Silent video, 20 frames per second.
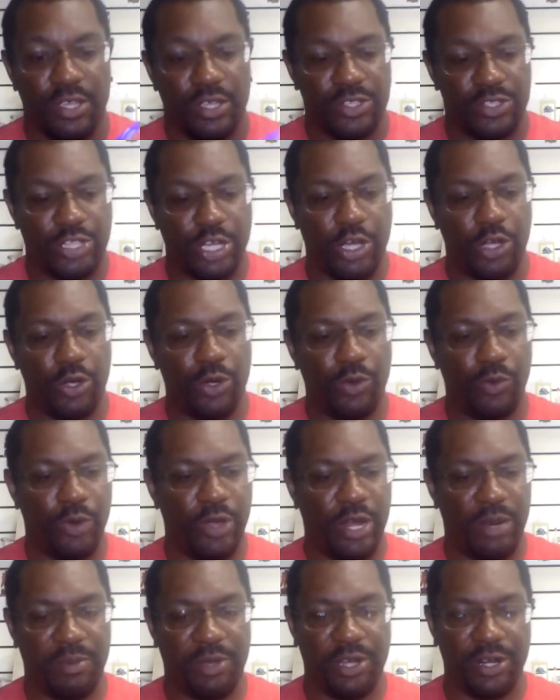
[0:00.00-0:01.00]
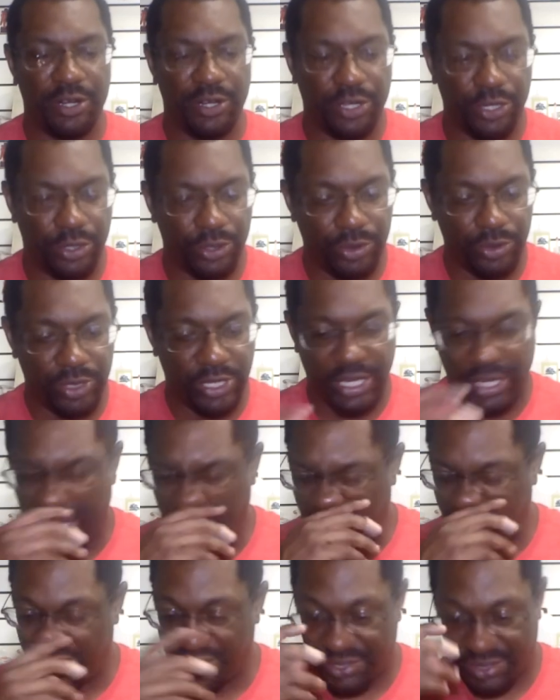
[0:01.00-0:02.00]
So what I'm going to do
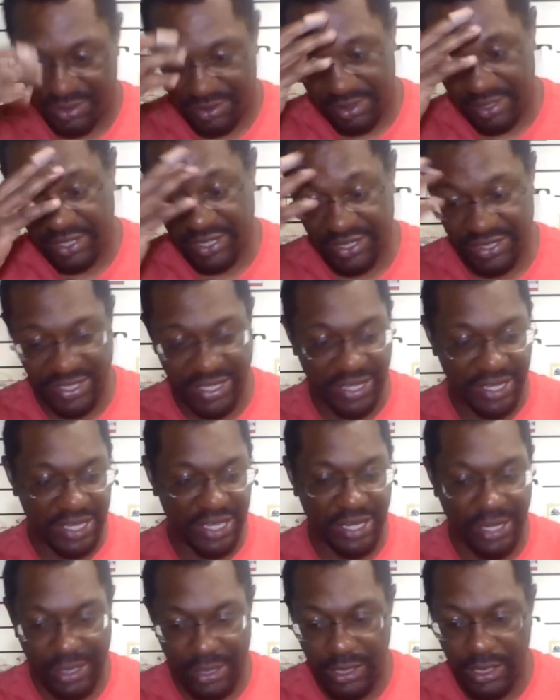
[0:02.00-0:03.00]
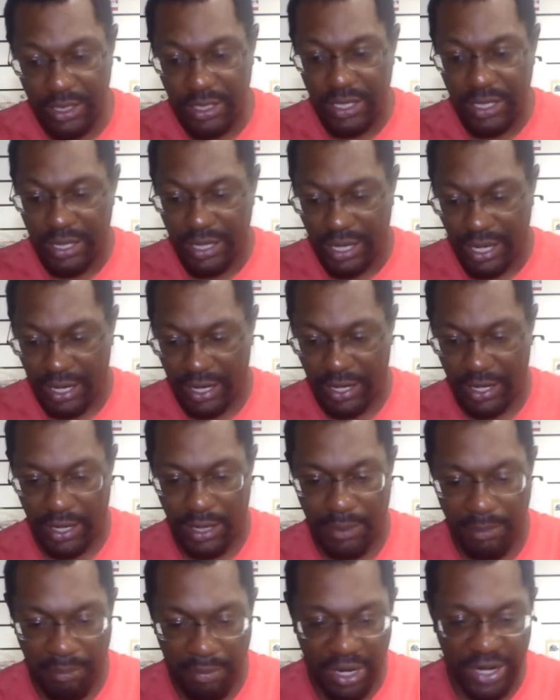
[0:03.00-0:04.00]
is, because again,
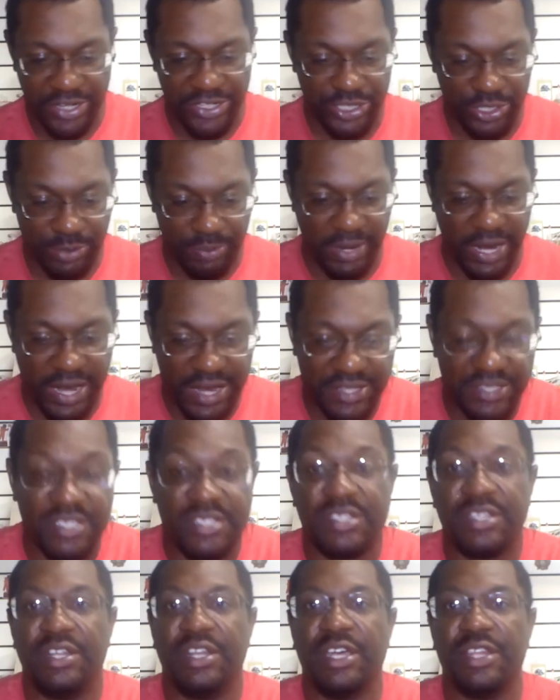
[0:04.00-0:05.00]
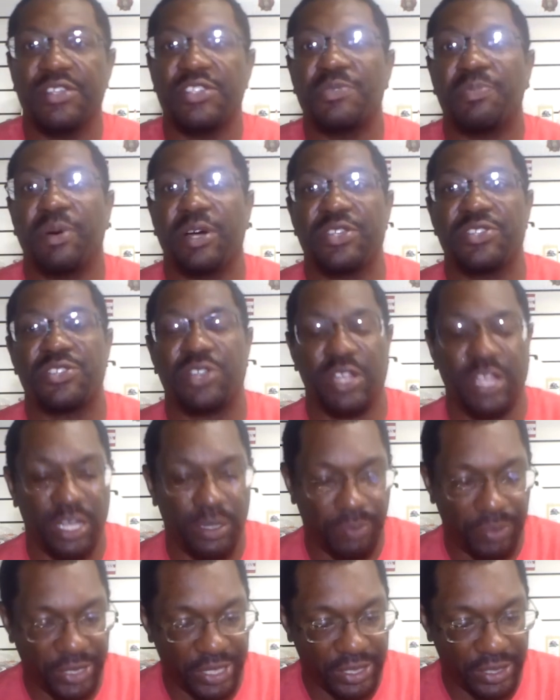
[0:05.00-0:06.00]
Monster Bass is another sponsor
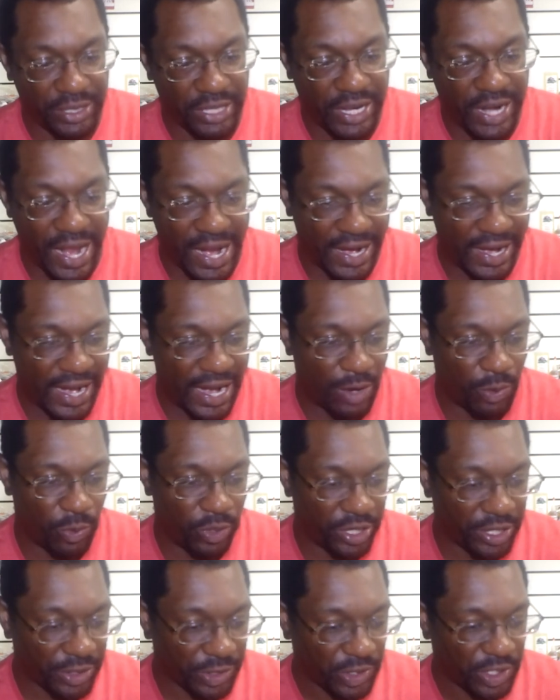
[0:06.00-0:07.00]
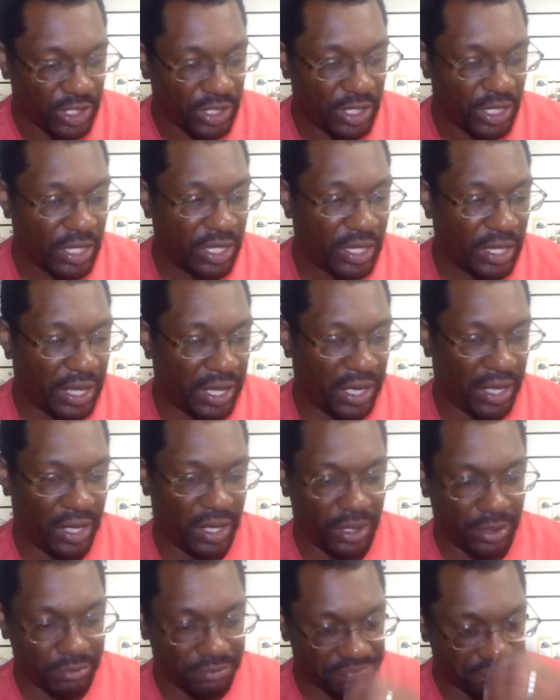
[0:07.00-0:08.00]
company that I got with.
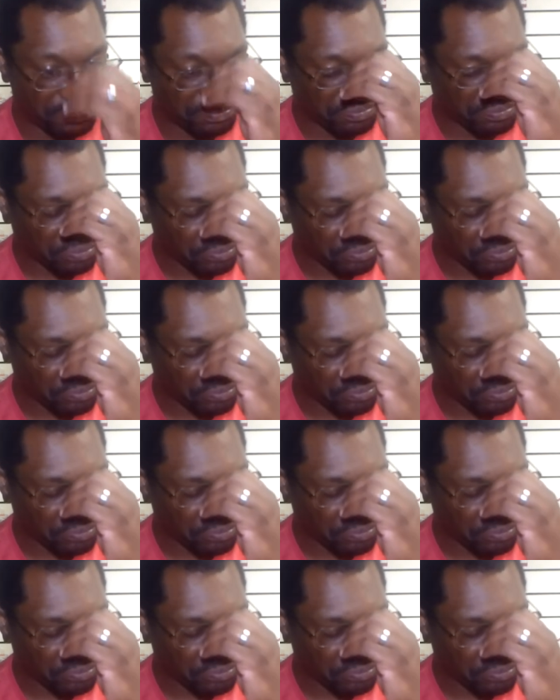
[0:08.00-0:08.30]
The